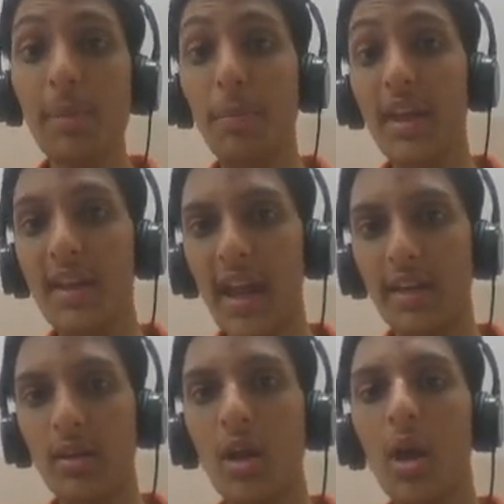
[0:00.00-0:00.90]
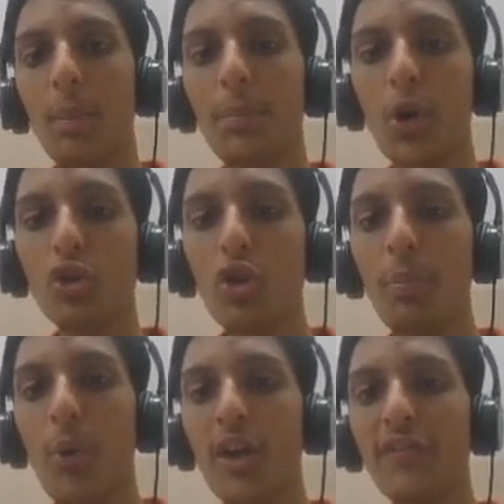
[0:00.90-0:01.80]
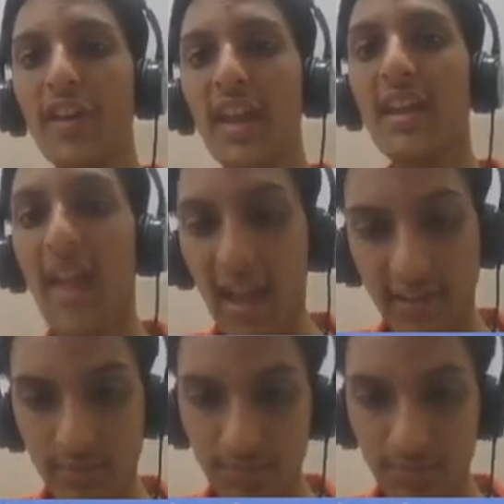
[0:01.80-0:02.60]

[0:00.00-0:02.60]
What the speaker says: P9, protoporphyrin 9.